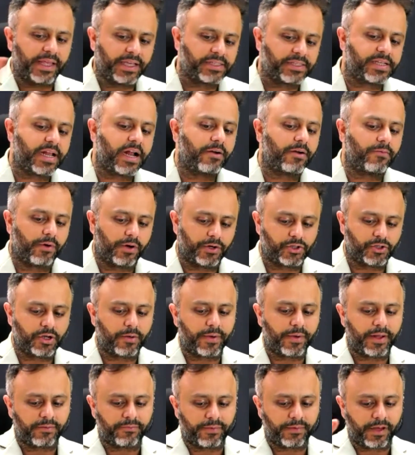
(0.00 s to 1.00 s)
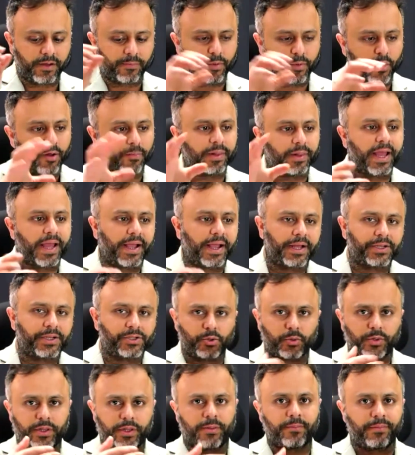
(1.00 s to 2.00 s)
can arrange that workshop, and probably I
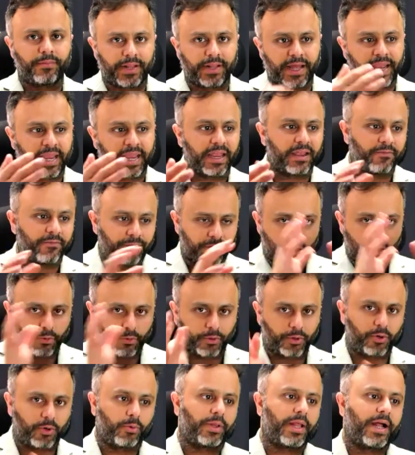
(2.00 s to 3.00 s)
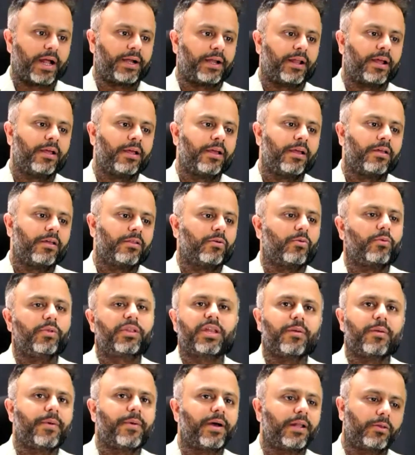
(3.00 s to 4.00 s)
can show them live how to do that. So
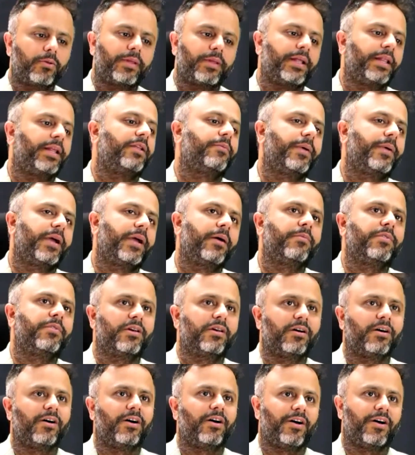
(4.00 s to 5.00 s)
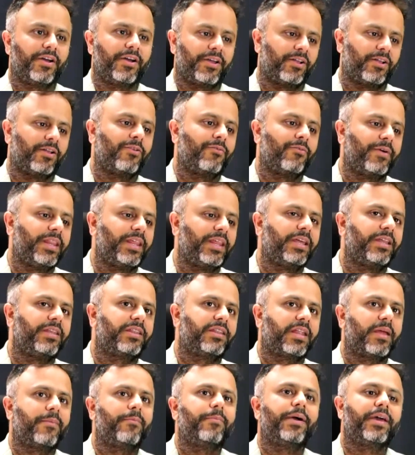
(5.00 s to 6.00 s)
uske baad to then it becomes a very
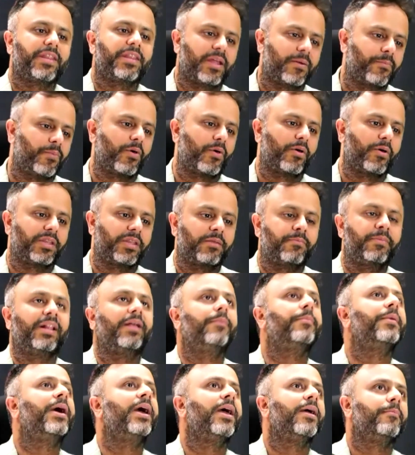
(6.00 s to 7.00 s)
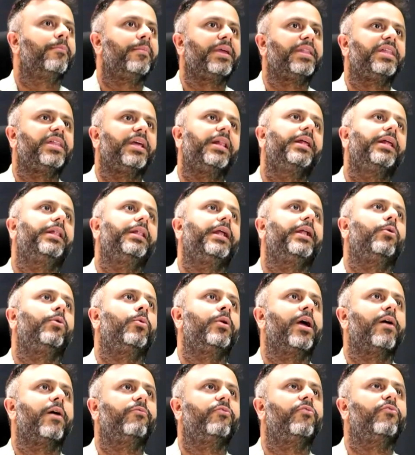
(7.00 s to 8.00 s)
step by step process. Matlab, basically they
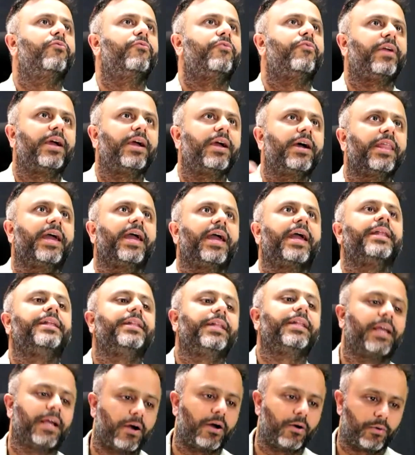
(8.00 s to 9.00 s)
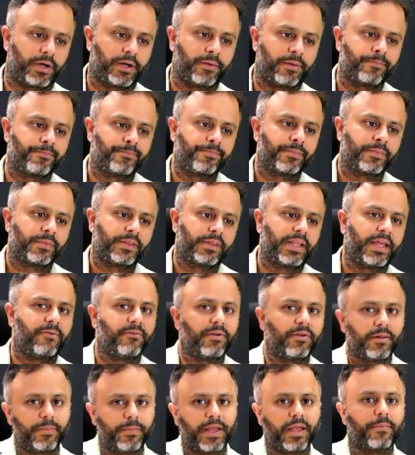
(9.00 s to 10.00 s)
don't have to figure anything out.
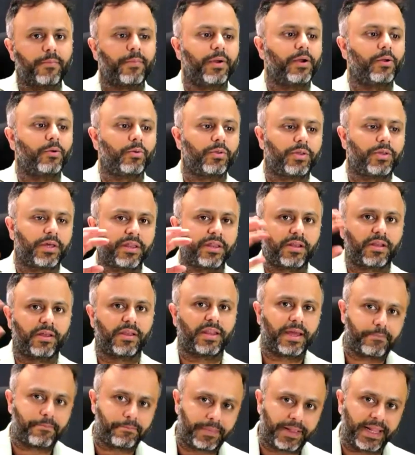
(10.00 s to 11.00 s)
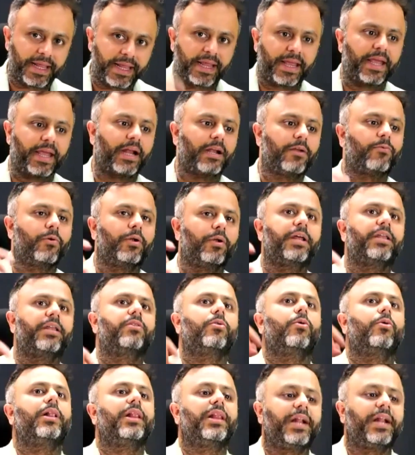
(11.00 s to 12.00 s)
They will be able to just replicate what
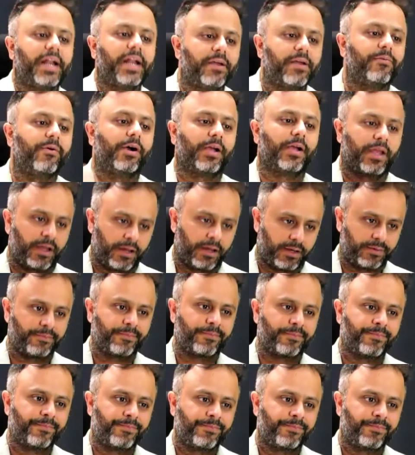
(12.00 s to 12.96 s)
is already working.